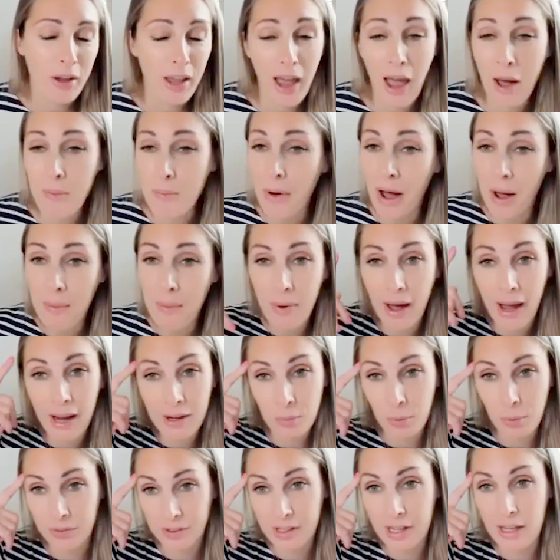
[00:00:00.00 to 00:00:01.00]
Okay, and my
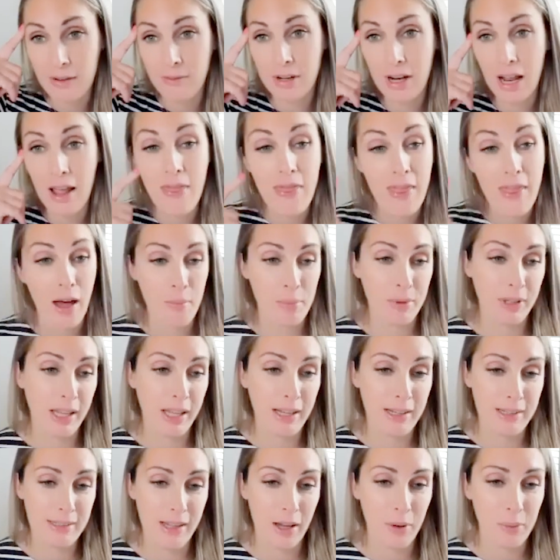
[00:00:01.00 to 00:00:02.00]
mind wasn't even in that
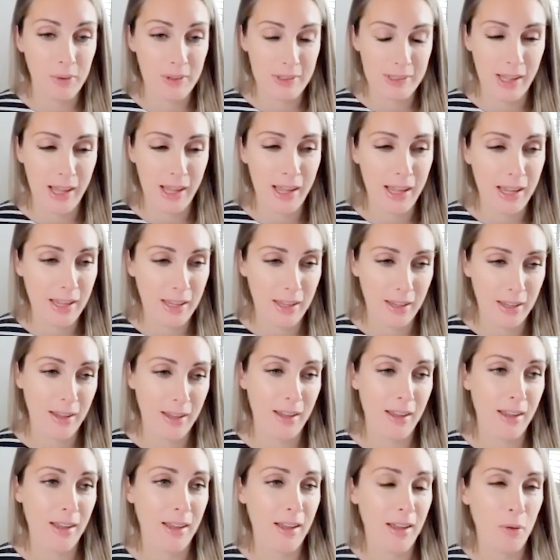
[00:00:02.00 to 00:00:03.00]
place. I was like,
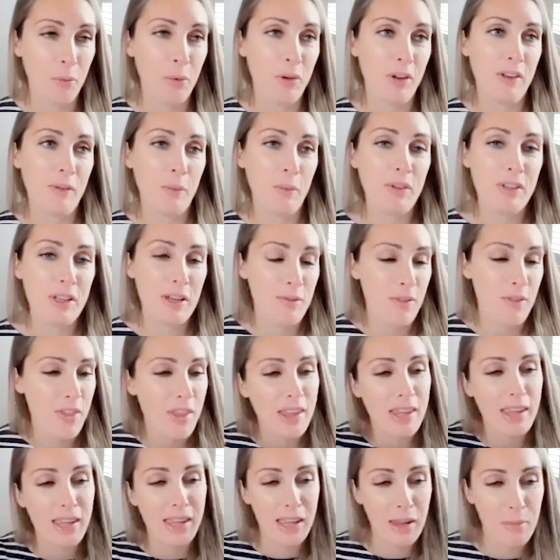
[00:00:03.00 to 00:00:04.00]
uh, I, w- I wasn't even
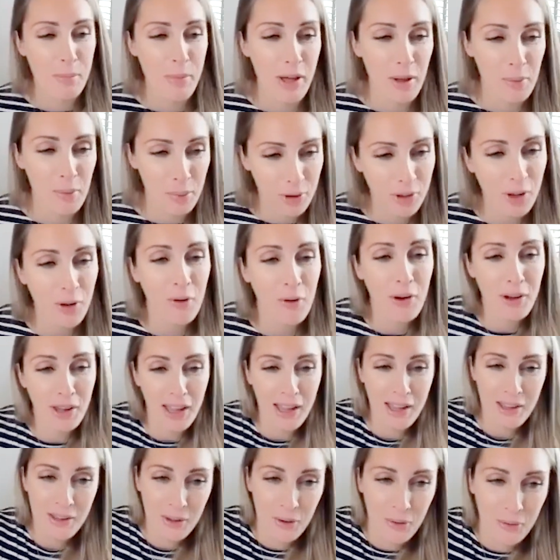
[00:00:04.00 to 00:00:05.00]
thinking email, but go,
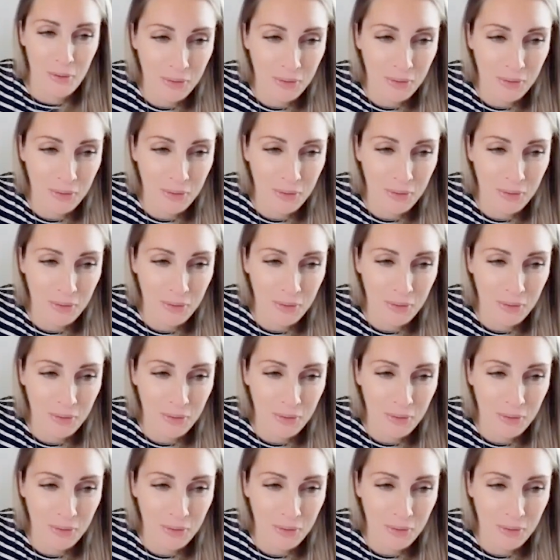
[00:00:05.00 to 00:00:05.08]
okay, go